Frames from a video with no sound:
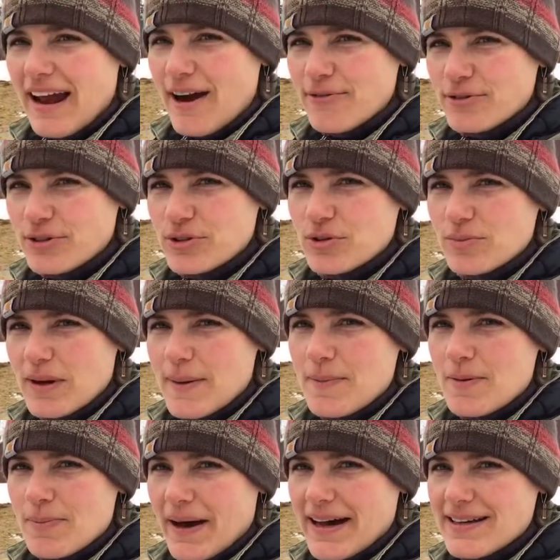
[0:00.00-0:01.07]
afternoon might
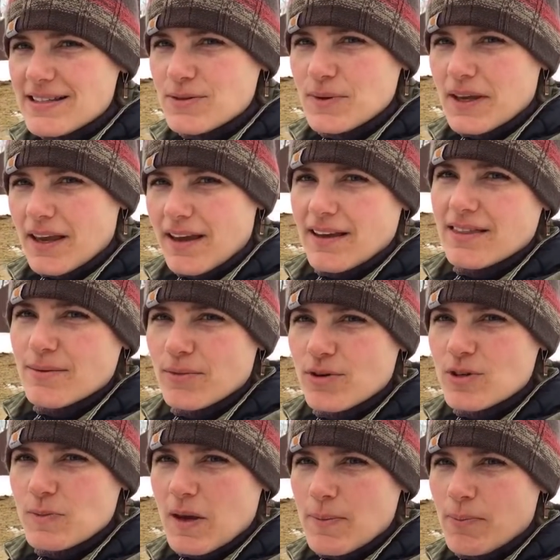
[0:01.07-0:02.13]
be best. We could get the
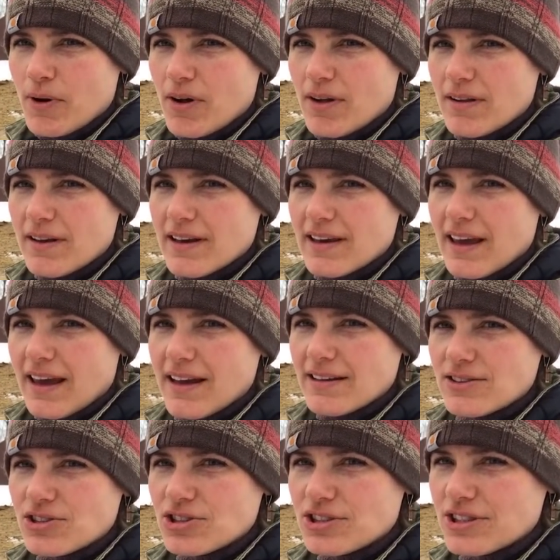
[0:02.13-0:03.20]
most people
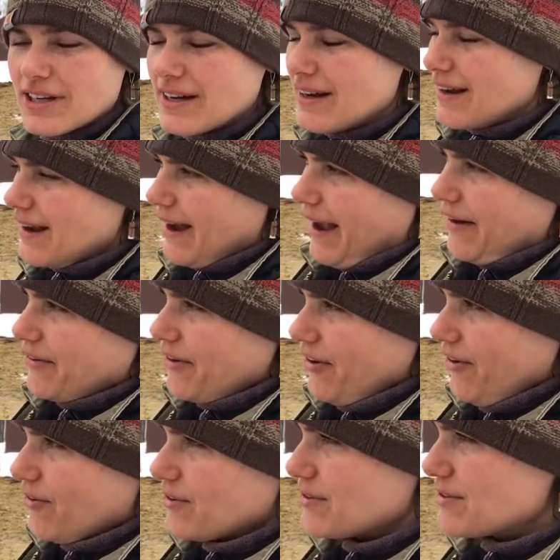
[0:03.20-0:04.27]
engaged. I don't know.